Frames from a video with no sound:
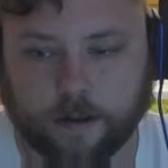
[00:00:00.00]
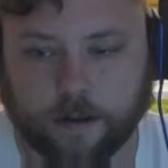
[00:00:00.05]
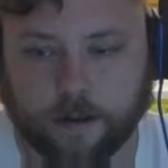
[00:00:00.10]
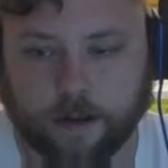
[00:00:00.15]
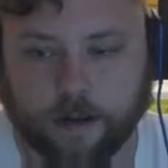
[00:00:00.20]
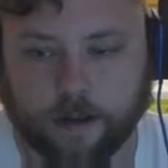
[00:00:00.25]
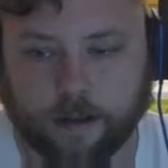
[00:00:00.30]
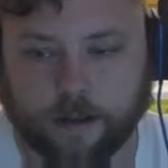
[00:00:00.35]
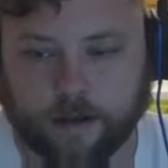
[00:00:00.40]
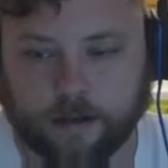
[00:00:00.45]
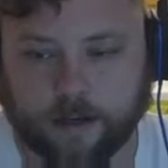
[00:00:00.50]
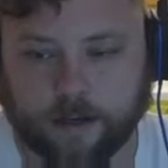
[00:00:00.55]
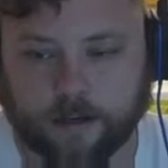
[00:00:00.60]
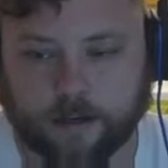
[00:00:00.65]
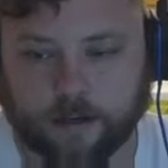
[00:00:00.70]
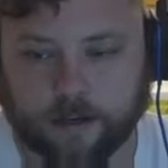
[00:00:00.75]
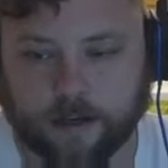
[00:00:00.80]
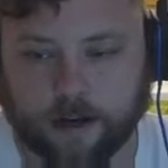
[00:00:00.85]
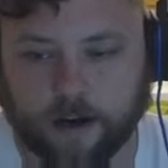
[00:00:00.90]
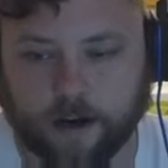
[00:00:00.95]
that takes
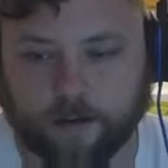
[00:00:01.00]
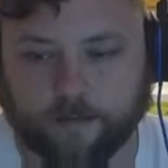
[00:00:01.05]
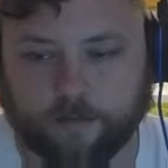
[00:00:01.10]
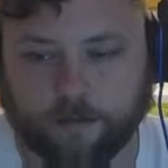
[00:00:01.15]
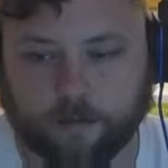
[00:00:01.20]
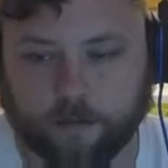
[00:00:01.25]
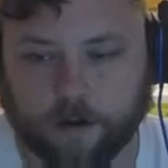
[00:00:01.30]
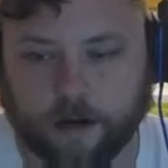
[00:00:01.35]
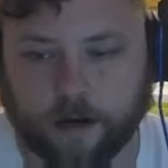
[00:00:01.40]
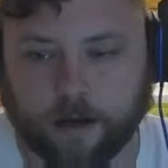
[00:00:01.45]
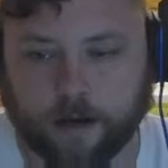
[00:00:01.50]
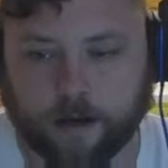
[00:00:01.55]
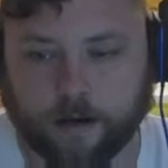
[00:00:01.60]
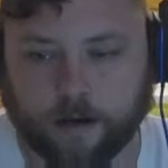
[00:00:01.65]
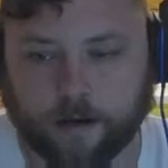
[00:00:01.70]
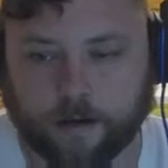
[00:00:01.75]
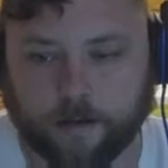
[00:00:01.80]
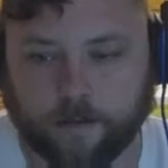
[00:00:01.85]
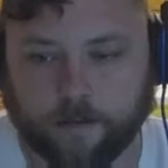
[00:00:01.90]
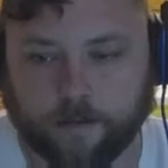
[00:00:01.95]
you to negative 3.
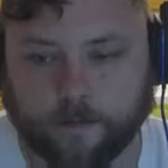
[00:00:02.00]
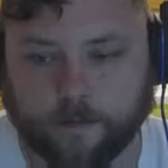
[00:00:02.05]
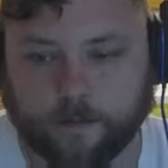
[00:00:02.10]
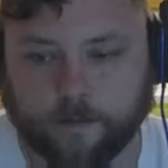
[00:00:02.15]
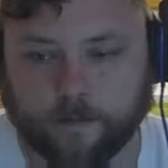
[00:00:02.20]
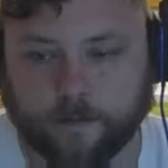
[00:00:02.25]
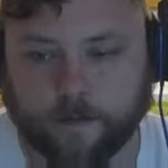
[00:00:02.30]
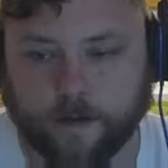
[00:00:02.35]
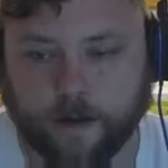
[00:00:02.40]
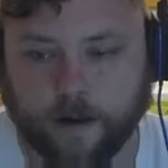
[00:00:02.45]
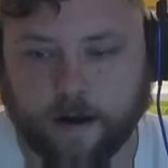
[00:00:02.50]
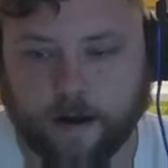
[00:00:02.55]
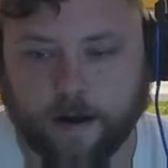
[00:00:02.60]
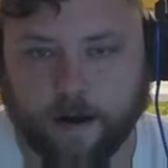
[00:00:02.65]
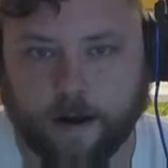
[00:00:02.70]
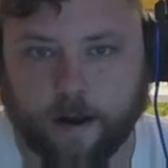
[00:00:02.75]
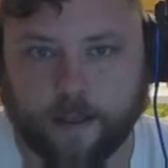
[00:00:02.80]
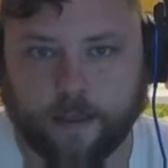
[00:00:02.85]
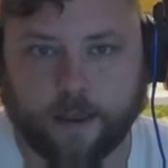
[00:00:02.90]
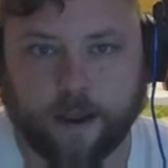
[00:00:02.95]

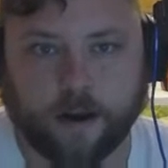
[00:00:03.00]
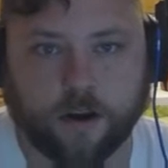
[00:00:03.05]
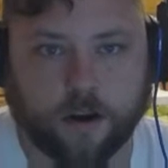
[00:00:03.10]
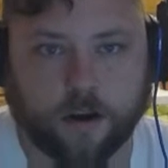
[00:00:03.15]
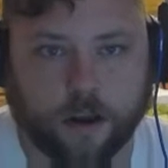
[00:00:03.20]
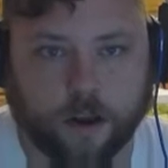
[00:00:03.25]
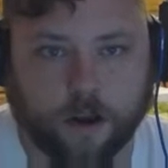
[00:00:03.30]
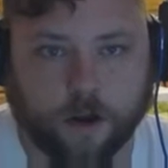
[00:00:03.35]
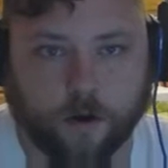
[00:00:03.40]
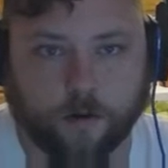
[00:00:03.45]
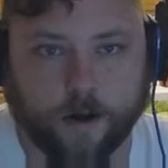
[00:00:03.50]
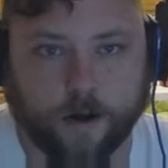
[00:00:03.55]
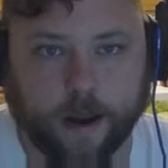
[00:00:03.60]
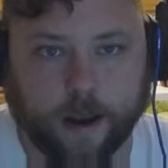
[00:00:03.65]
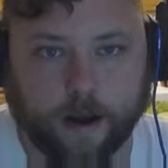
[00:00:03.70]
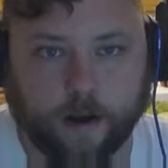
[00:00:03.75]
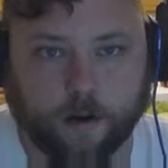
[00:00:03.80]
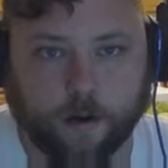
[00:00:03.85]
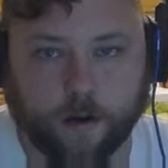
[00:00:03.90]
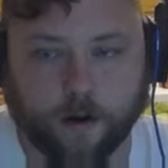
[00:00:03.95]
And then you can go
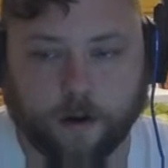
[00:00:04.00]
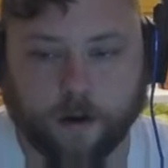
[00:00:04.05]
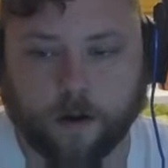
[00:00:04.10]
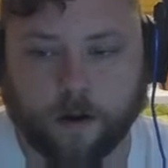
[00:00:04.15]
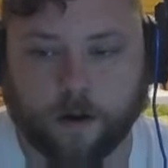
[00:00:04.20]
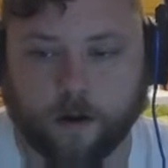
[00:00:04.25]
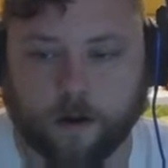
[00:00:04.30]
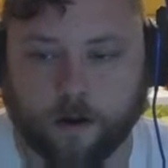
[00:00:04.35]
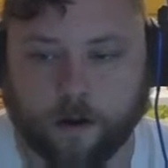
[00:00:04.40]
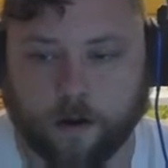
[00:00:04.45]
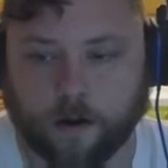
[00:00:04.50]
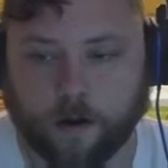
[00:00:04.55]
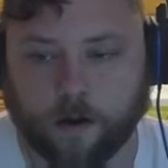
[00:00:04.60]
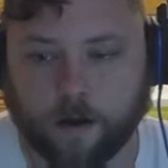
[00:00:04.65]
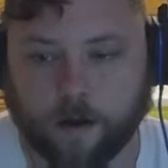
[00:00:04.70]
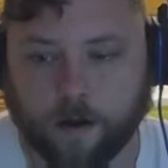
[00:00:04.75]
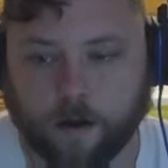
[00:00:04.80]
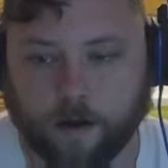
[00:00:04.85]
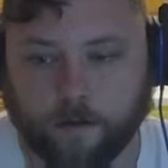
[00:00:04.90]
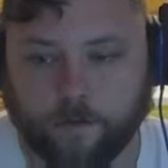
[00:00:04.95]
down
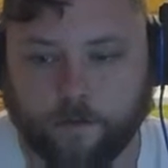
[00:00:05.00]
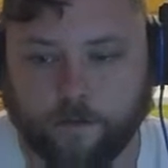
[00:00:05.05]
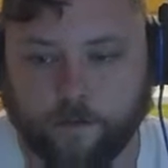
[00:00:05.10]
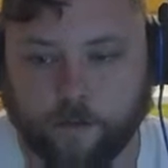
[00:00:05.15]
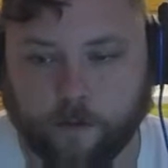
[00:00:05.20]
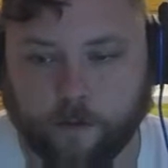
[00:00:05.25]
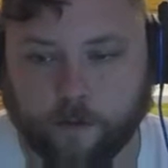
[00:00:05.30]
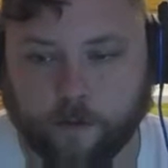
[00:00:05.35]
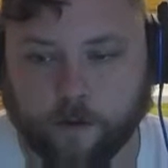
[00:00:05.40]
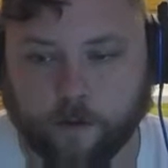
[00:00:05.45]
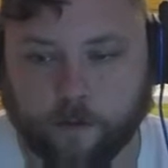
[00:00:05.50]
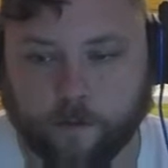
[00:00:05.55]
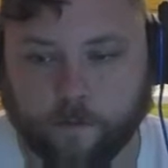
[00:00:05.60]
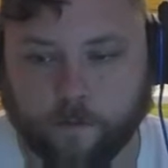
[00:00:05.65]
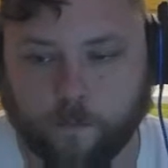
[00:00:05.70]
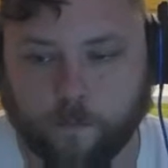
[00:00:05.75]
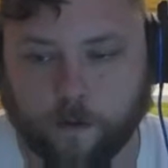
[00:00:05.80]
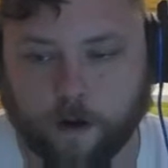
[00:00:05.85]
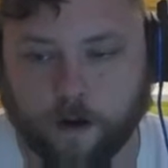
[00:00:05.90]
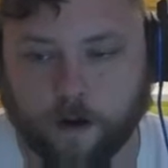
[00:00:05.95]
4,
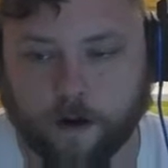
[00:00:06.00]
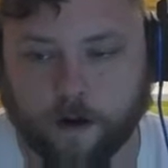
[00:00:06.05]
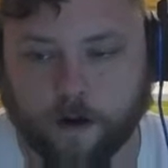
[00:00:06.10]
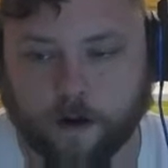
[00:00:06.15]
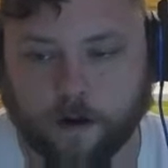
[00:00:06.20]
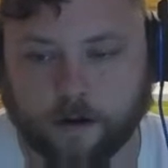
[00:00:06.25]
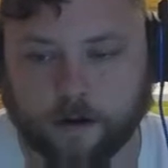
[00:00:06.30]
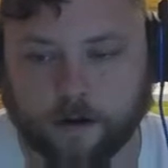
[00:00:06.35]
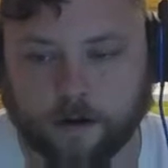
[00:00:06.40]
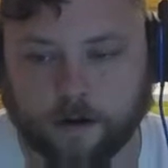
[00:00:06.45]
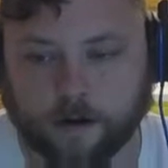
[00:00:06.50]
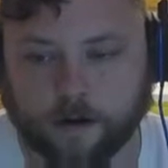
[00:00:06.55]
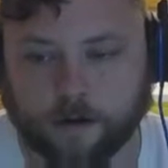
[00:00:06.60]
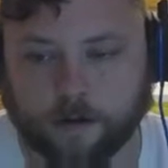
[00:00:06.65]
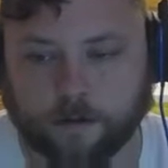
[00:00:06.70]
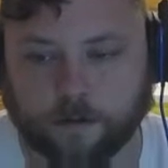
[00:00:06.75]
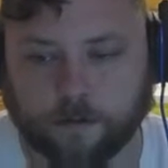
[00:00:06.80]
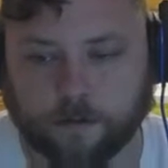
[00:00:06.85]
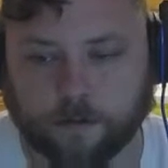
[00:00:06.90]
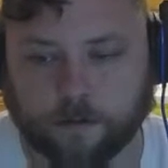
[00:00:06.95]
1,
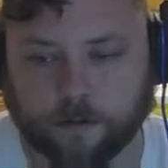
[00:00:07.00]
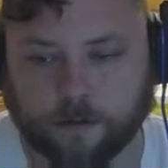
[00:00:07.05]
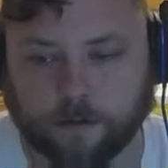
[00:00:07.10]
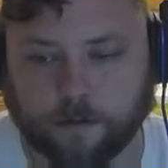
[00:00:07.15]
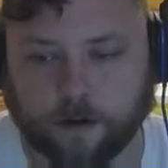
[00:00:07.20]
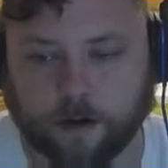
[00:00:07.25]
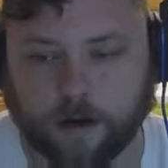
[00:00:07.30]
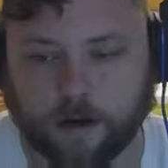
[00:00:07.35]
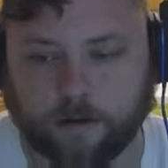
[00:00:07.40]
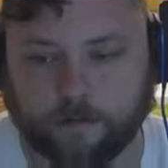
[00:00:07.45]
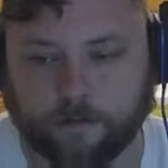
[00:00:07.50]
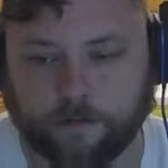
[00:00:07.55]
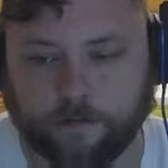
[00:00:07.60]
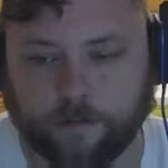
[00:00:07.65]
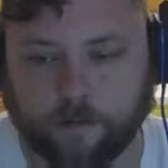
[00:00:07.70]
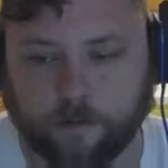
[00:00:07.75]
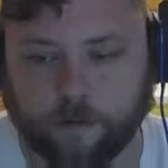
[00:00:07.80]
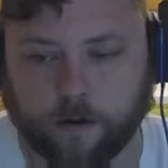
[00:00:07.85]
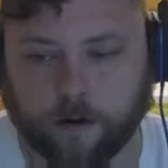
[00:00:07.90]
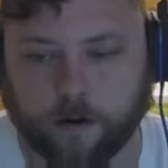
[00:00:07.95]
2, 3,
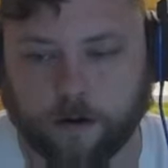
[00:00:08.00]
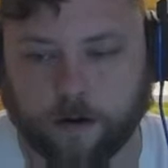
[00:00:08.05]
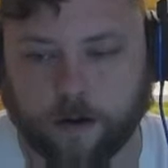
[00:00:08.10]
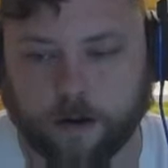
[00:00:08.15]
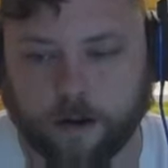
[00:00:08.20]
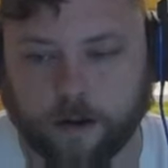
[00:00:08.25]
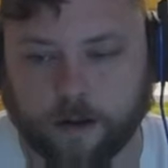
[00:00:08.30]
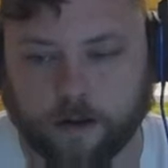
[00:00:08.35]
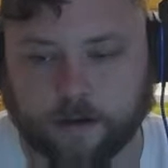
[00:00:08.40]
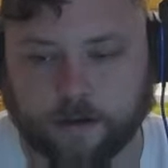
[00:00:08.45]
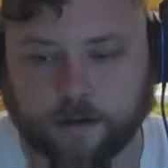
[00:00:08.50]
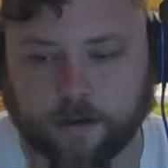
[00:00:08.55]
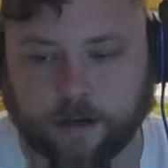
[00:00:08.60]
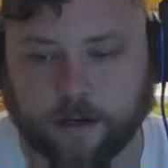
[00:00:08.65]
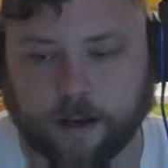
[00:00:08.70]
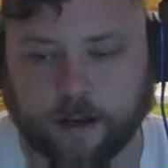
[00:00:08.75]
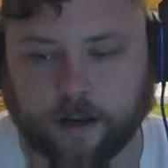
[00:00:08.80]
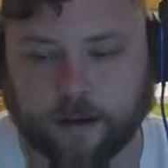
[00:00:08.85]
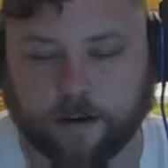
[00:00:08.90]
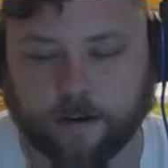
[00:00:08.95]
4 to
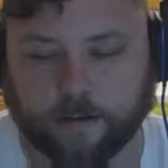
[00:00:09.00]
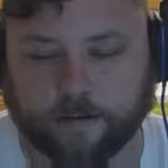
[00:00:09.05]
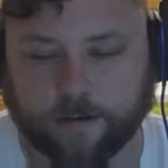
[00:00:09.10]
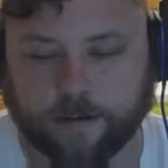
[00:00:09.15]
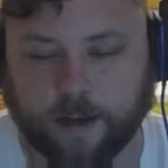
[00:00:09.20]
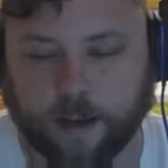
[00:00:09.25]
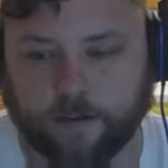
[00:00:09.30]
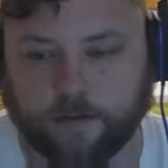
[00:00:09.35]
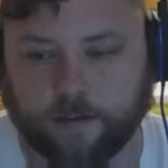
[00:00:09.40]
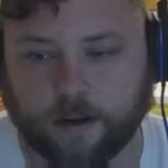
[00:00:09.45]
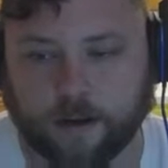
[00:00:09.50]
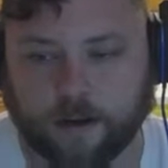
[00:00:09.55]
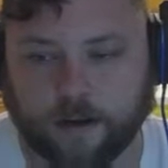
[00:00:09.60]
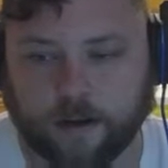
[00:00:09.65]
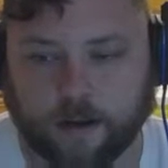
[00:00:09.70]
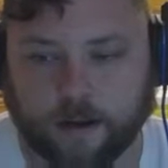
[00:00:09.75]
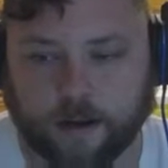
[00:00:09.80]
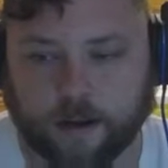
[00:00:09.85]
negative 7.